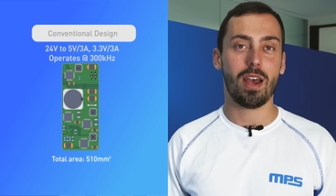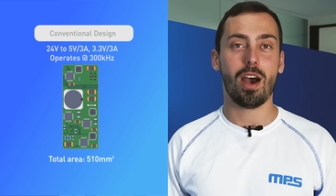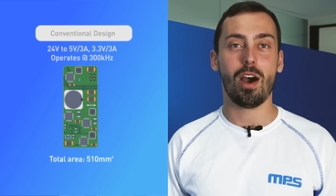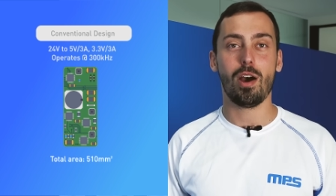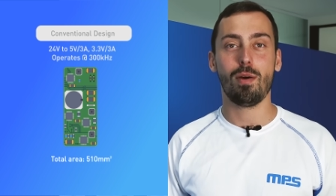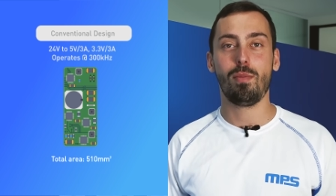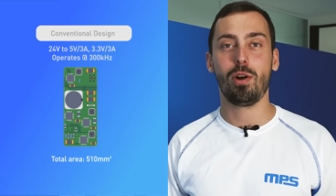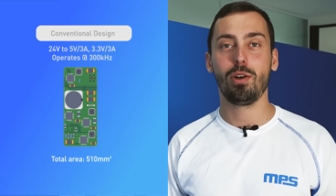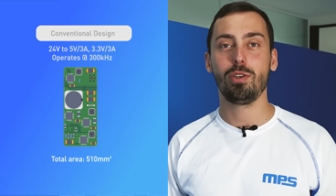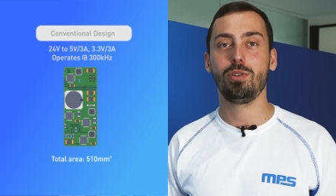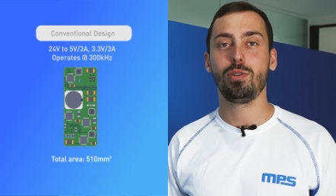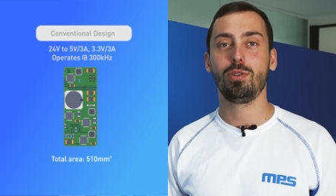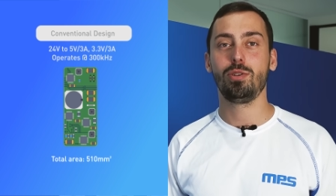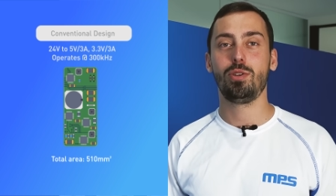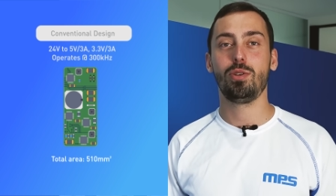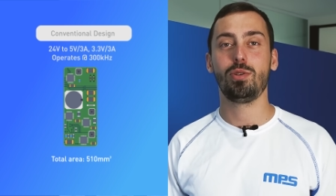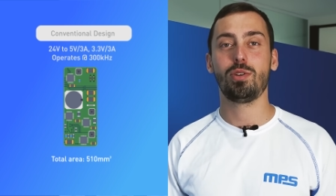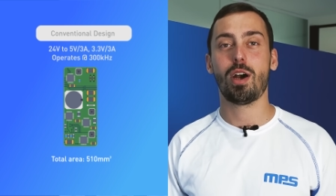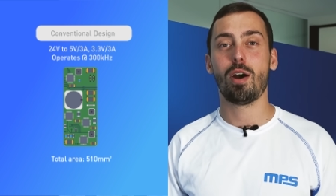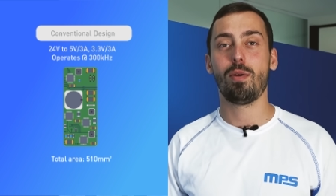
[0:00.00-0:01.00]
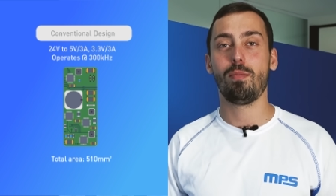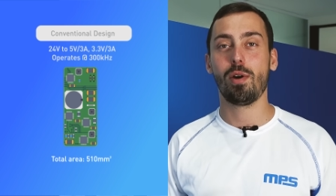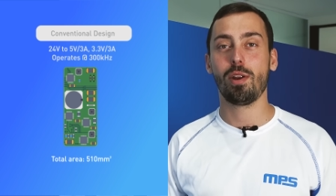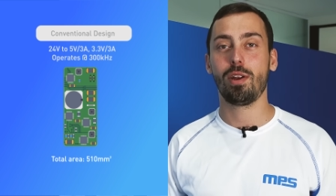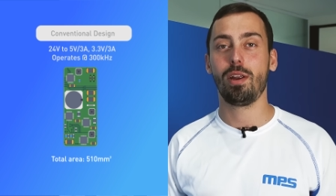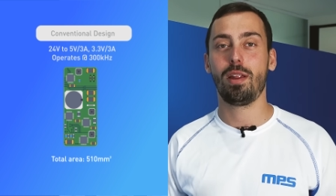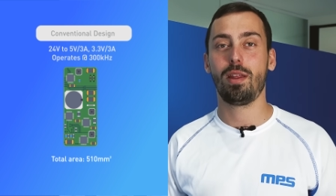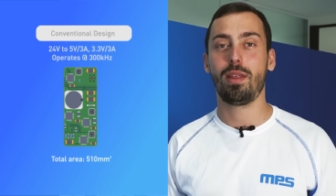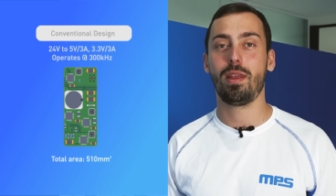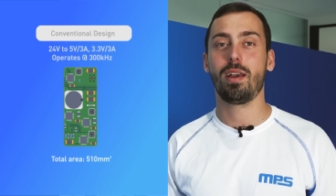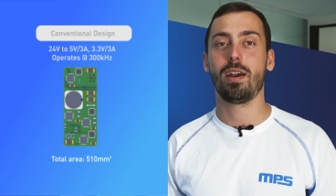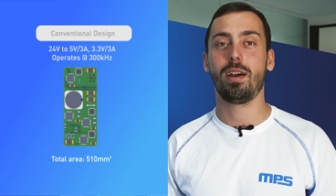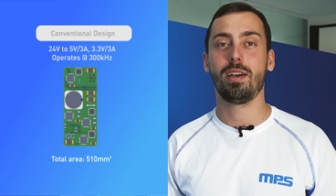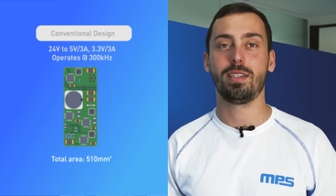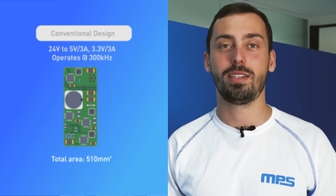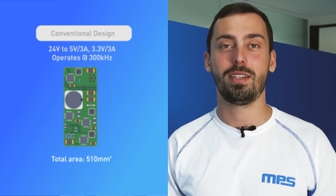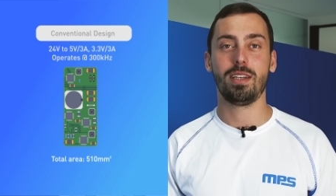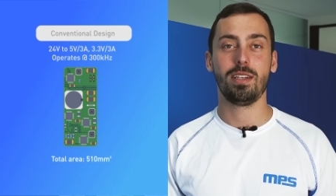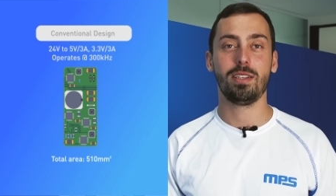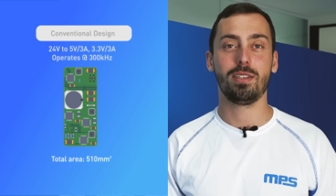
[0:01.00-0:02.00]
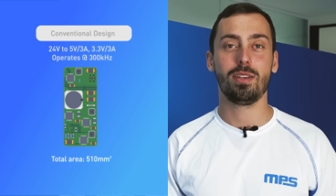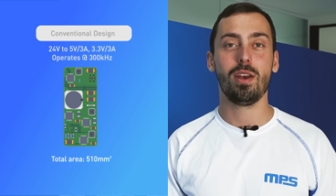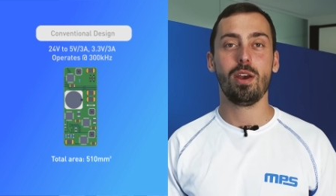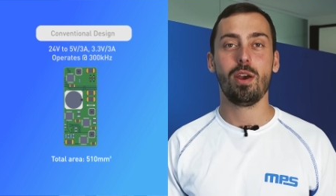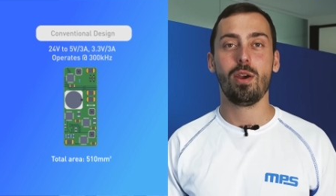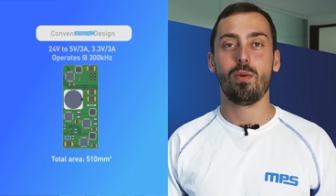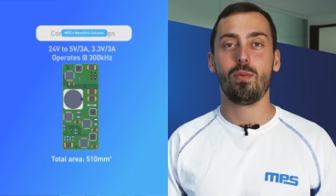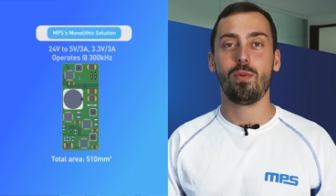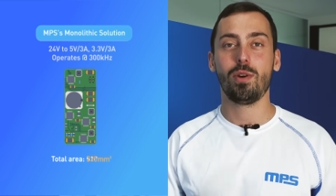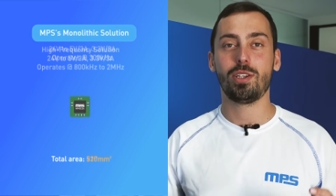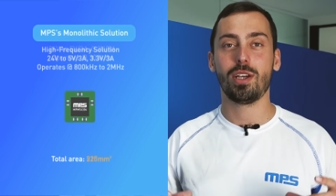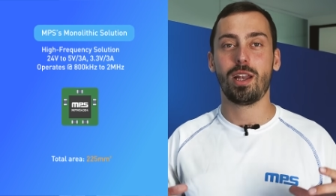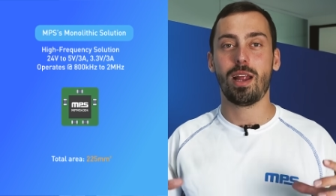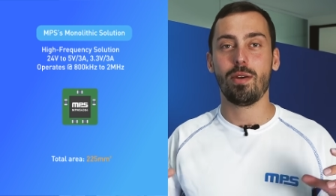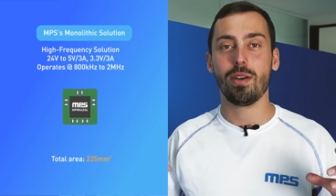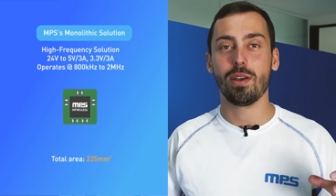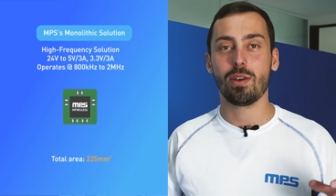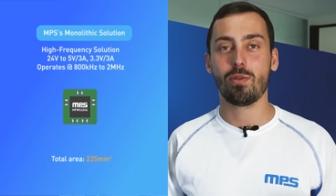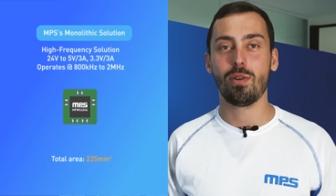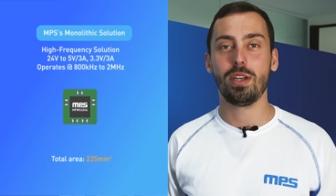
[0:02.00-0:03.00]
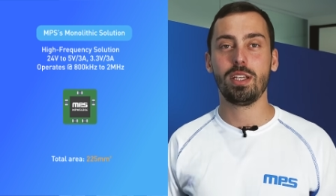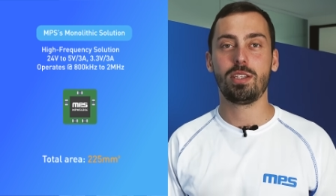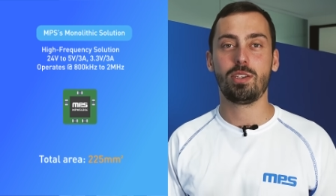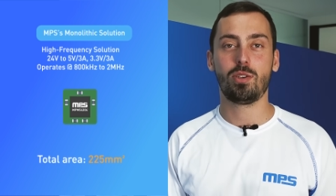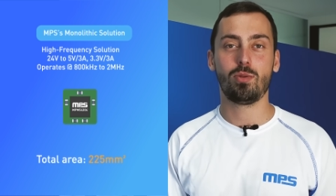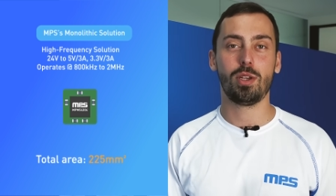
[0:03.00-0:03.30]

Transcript: Our modules use our monolithic ICs, which allow increased